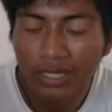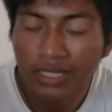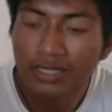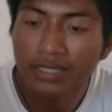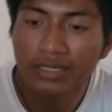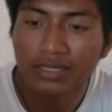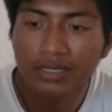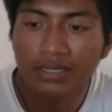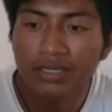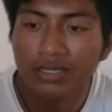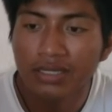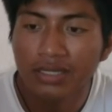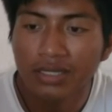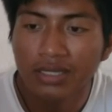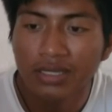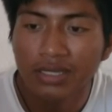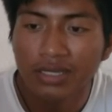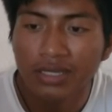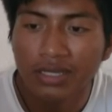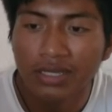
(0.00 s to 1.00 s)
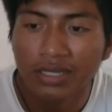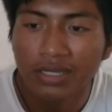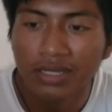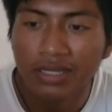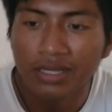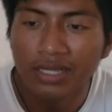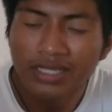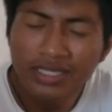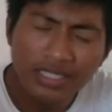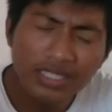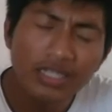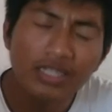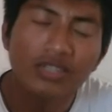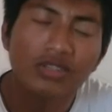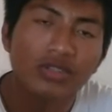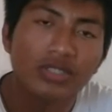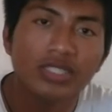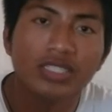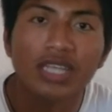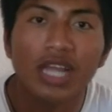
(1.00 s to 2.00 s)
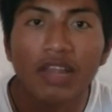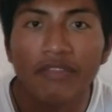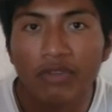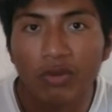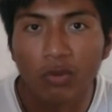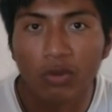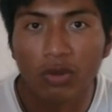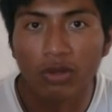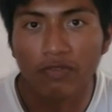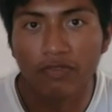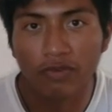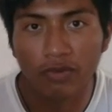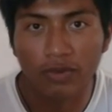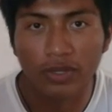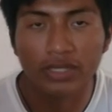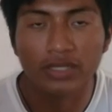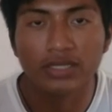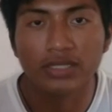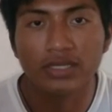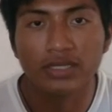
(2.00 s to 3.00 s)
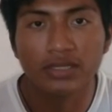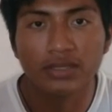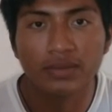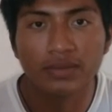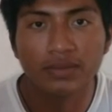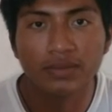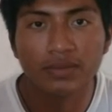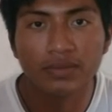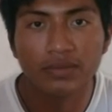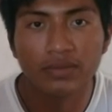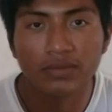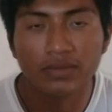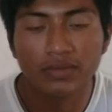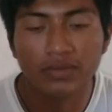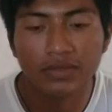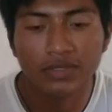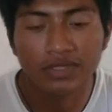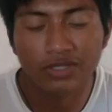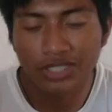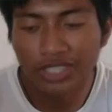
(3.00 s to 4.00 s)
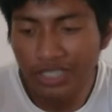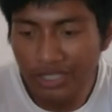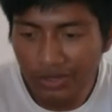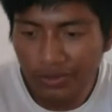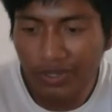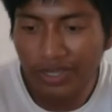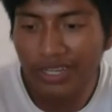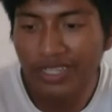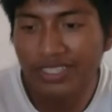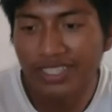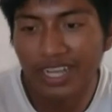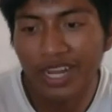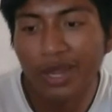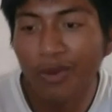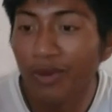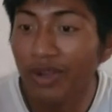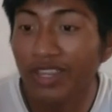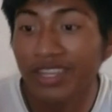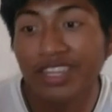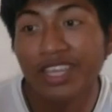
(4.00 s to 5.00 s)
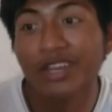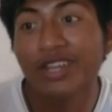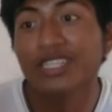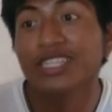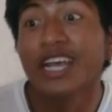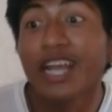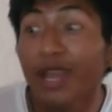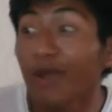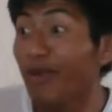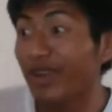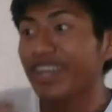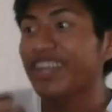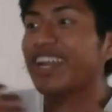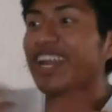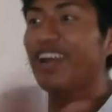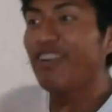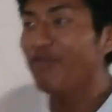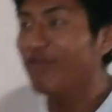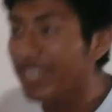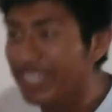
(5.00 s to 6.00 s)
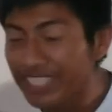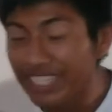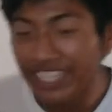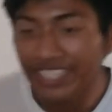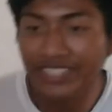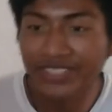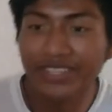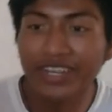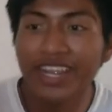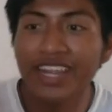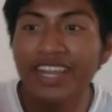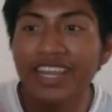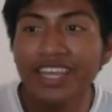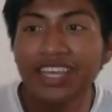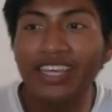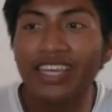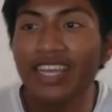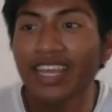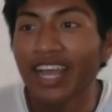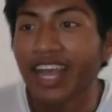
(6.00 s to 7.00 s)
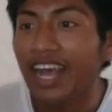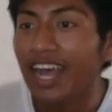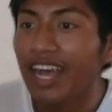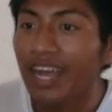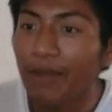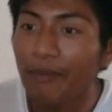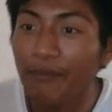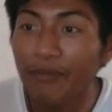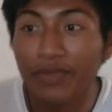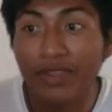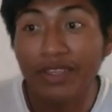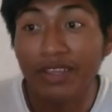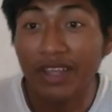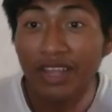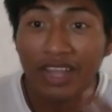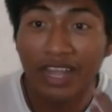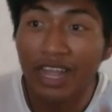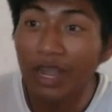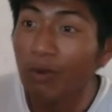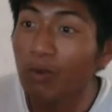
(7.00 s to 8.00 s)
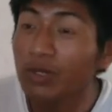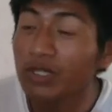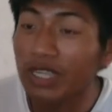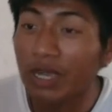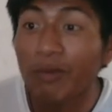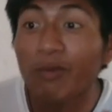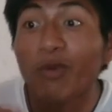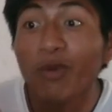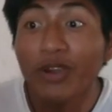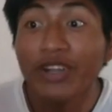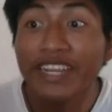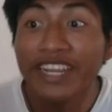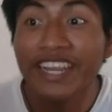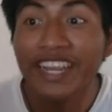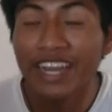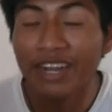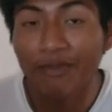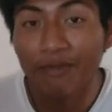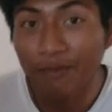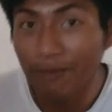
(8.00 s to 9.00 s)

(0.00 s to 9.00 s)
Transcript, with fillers: Let's let's see the good side of the world for once. So Chick Squad, that's all I wanna tell, that's all I wanna get off my chest today. Uh, I was I'm working on